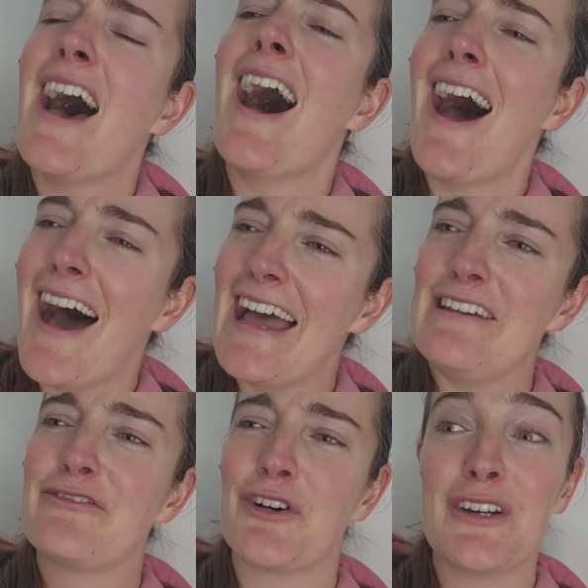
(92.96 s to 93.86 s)
I've
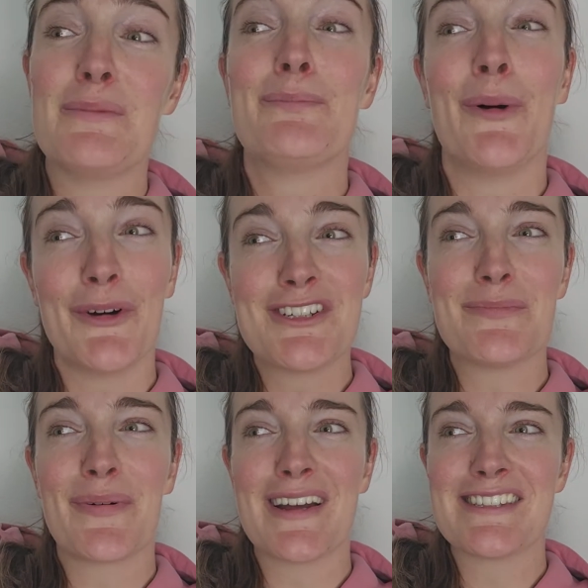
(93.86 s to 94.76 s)
got an important
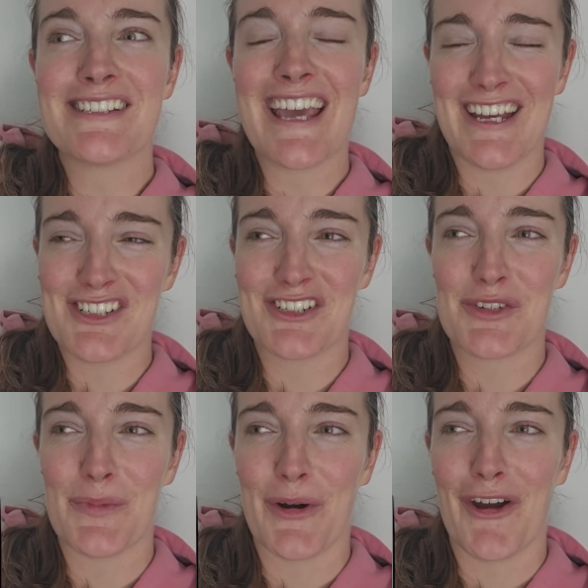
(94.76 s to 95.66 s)
presentation
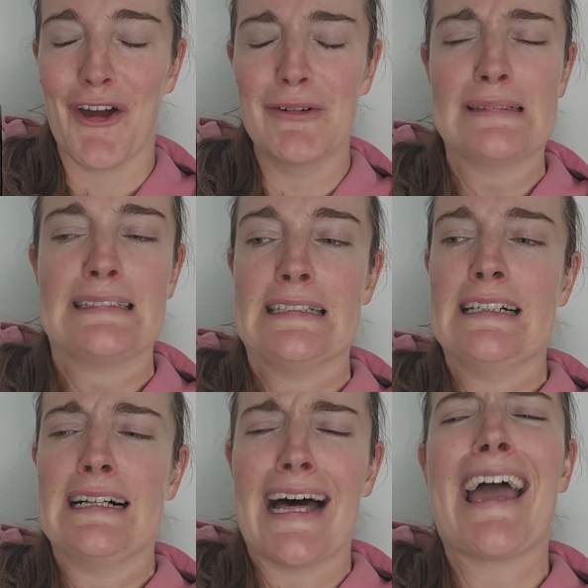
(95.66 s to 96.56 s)
tomorrow.
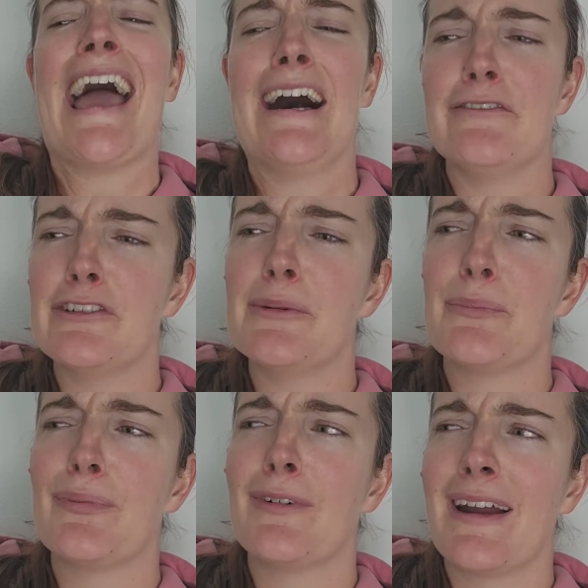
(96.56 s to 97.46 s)
I haven't
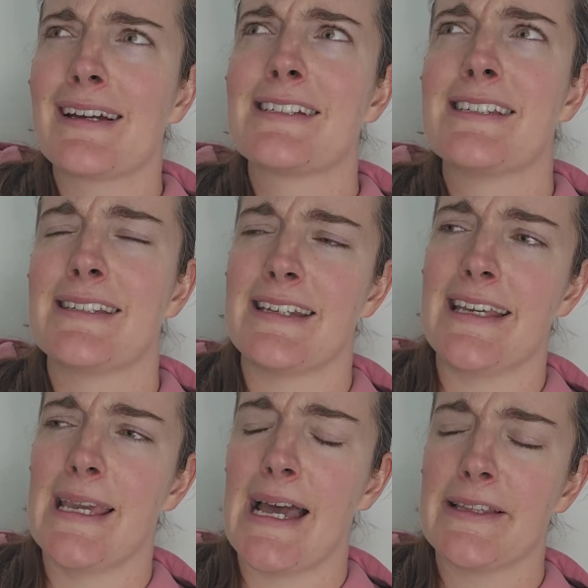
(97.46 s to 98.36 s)
practiced it
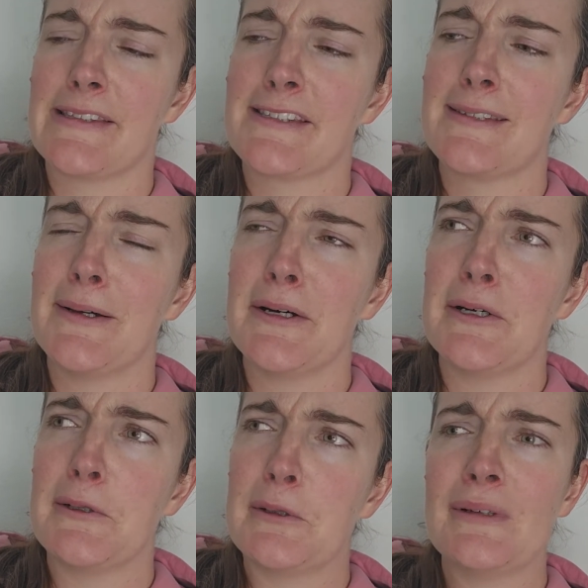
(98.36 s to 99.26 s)
yet,
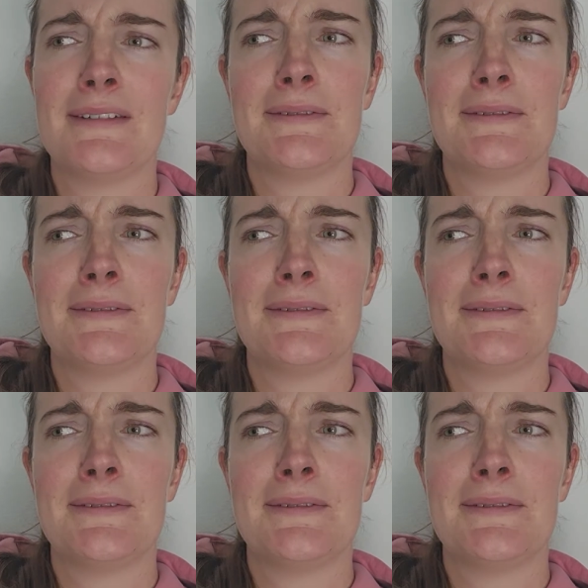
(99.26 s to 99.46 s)
so...